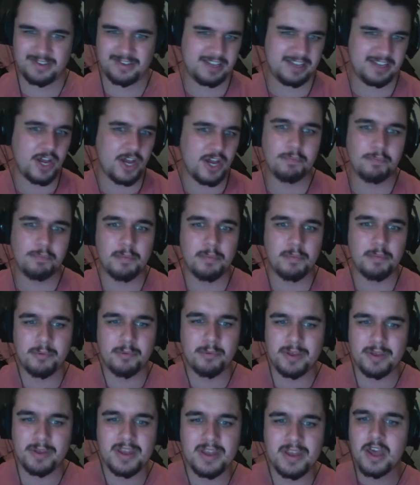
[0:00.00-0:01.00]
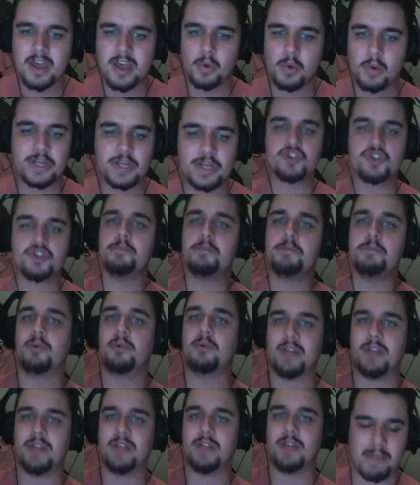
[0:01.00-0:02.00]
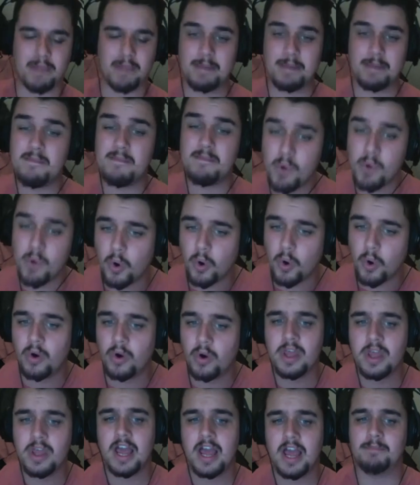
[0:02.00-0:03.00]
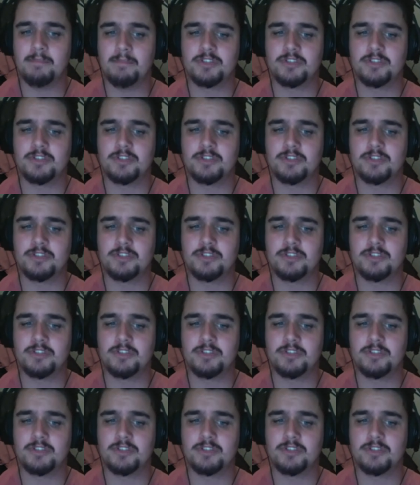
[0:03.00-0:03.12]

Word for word: I think they'll probably win triple that, maybe more.